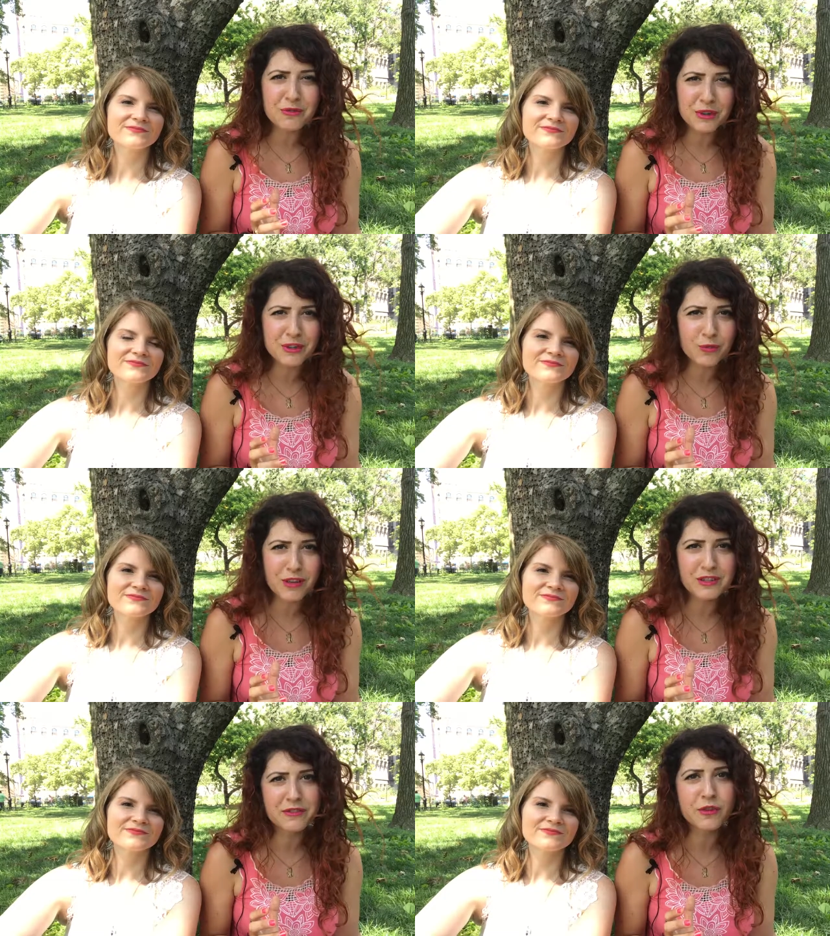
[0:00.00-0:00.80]
Speaker 1: a really
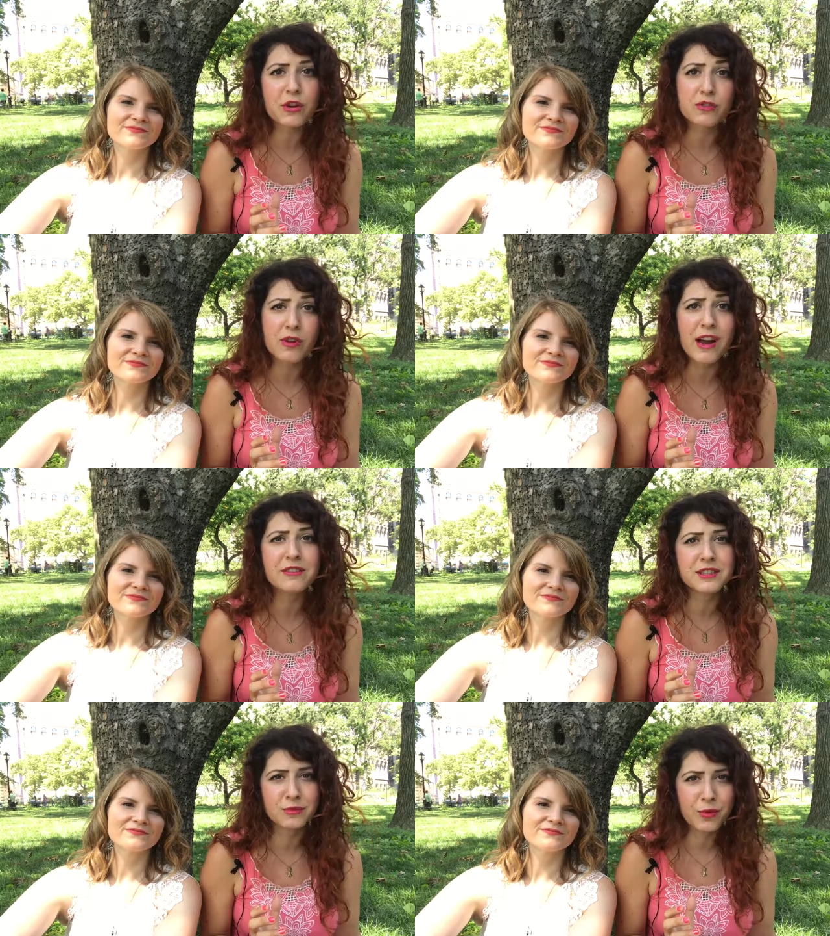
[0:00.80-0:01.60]
wonderful and
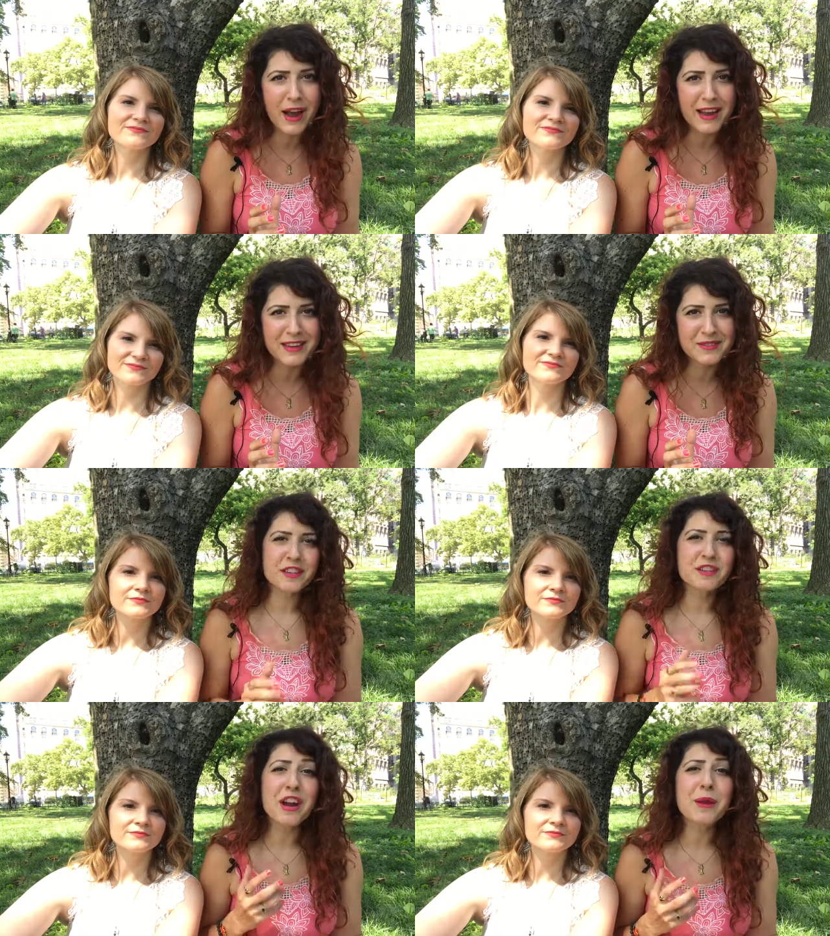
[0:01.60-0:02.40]
grounded way.
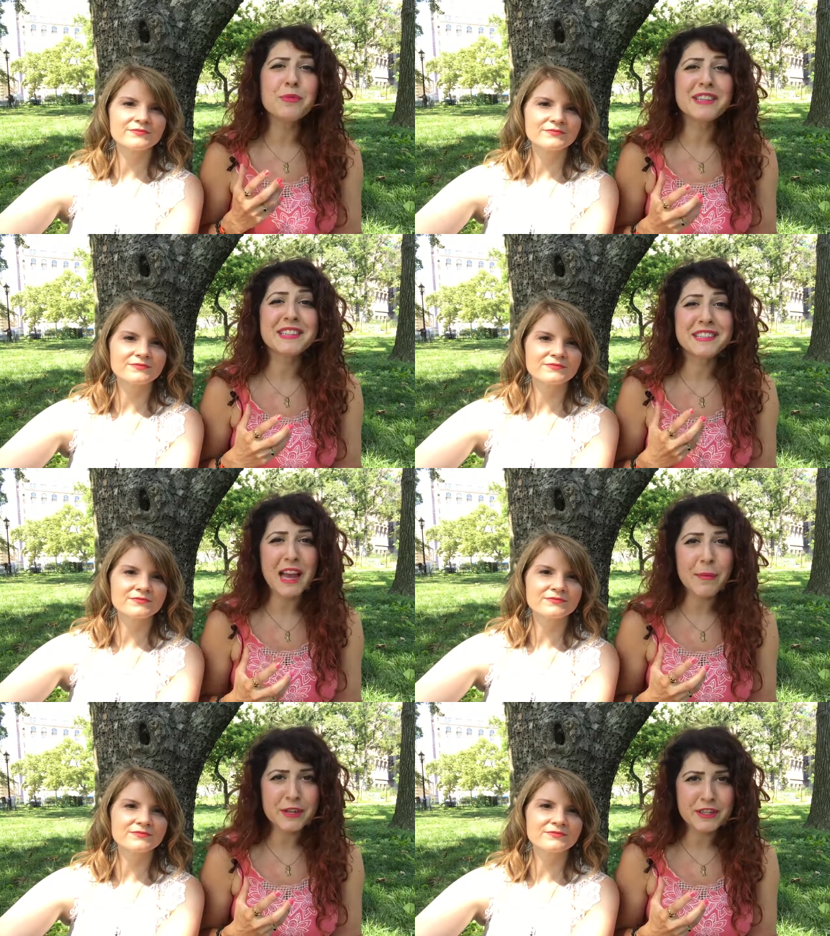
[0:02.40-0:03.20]
You're able to
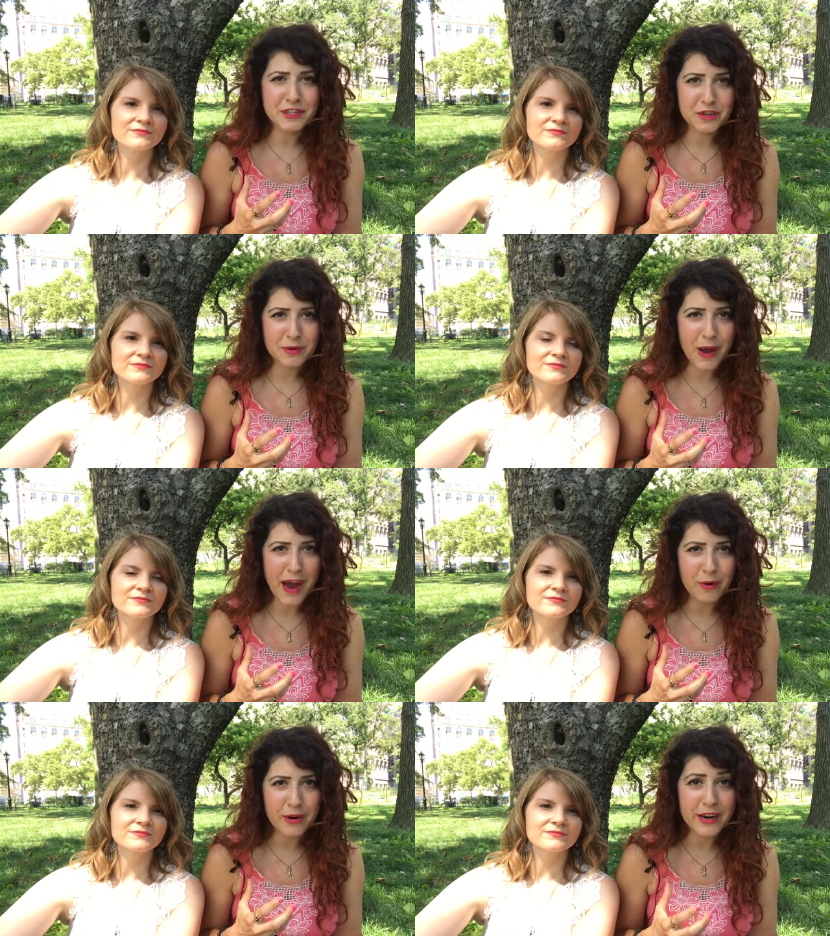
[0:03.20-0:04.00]
step into your
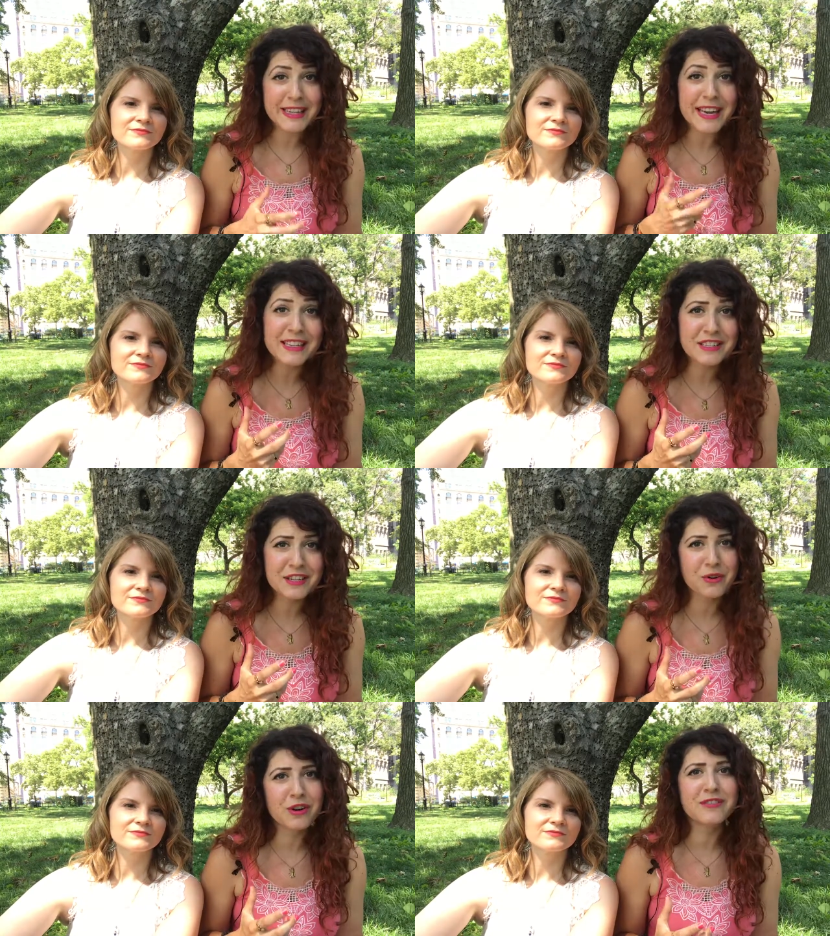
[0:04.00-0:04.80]
power and into
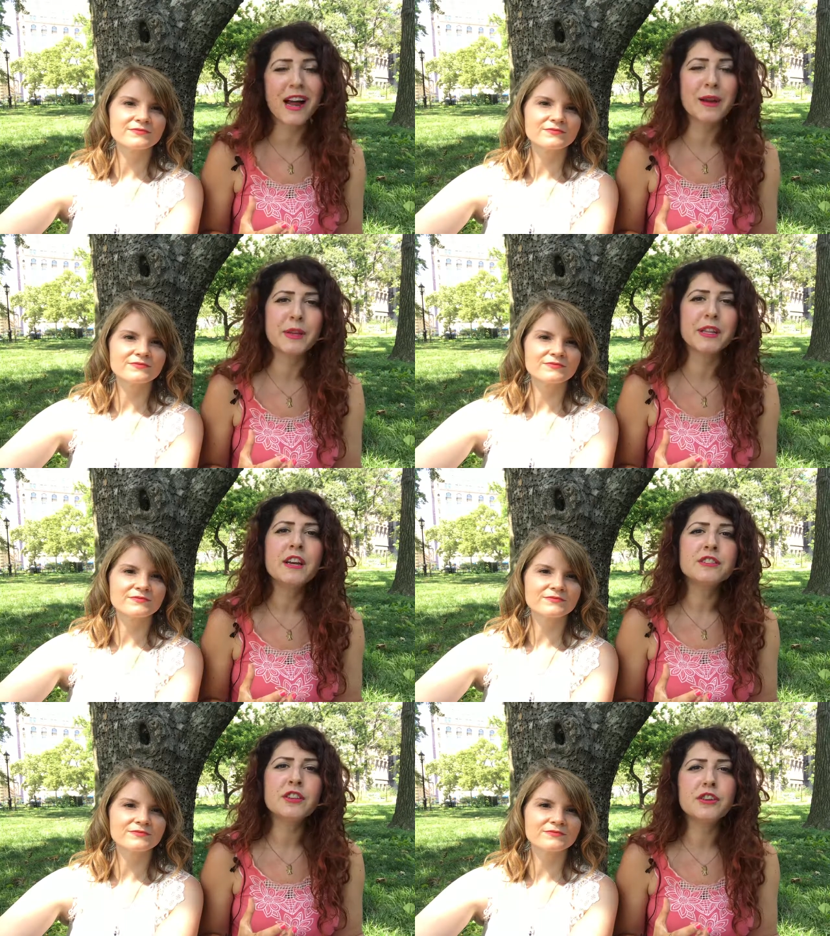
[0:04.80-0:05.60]
your
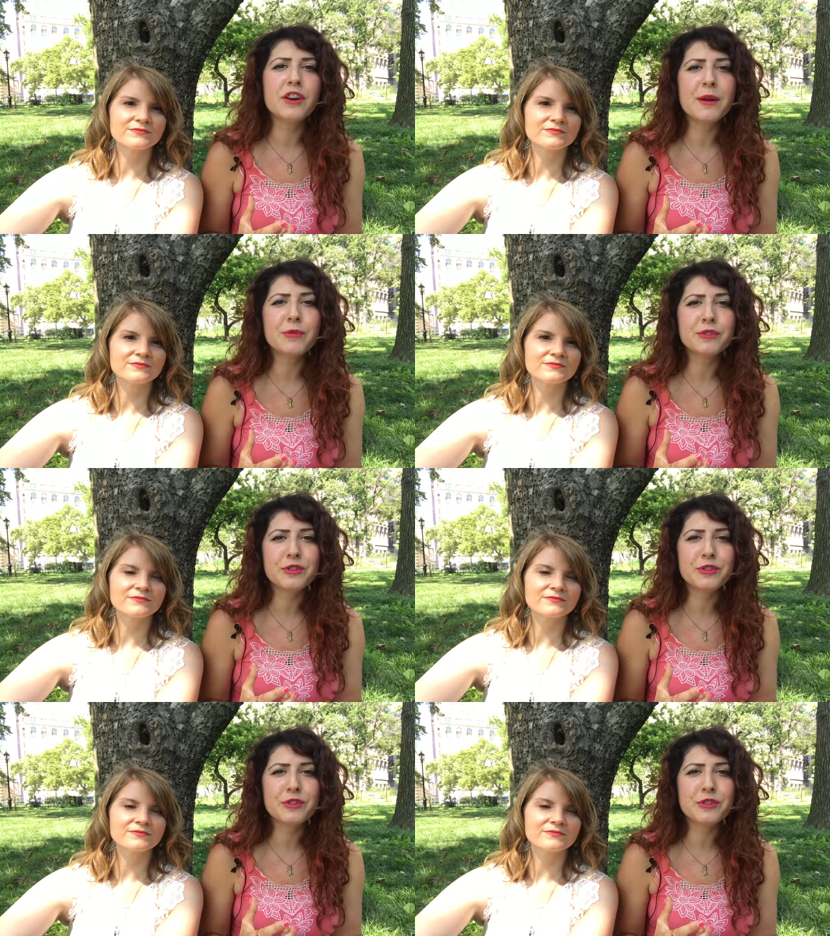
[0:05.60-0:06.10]
alignment so that you're able